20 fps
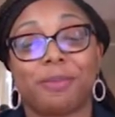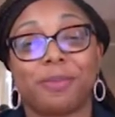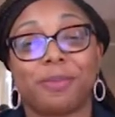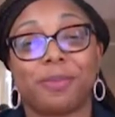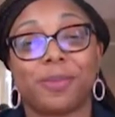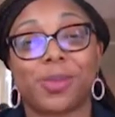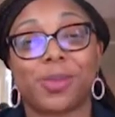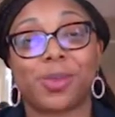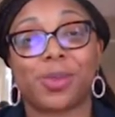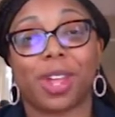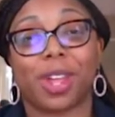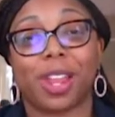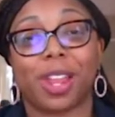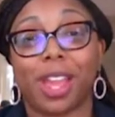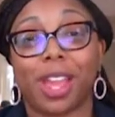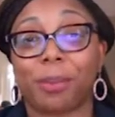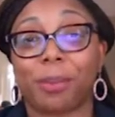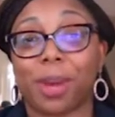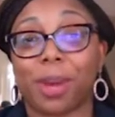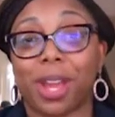So that
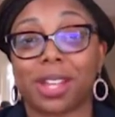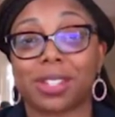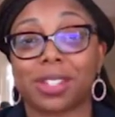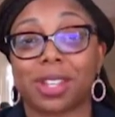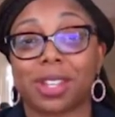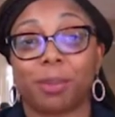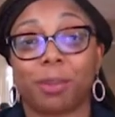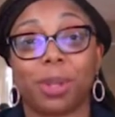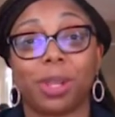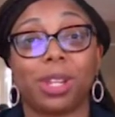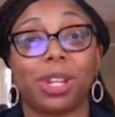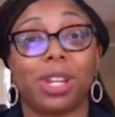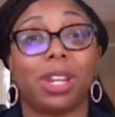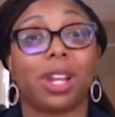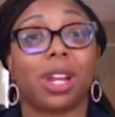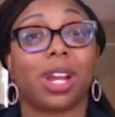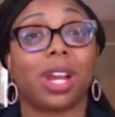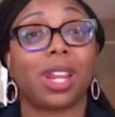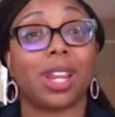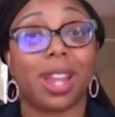HAMA has the ability
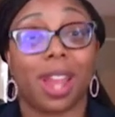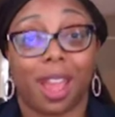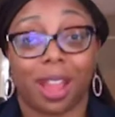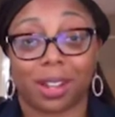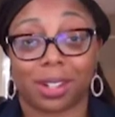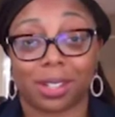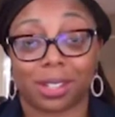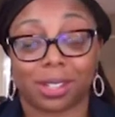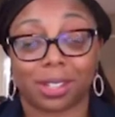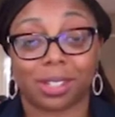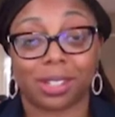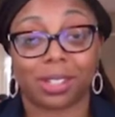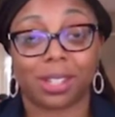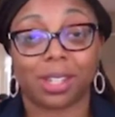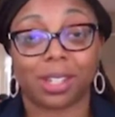to connect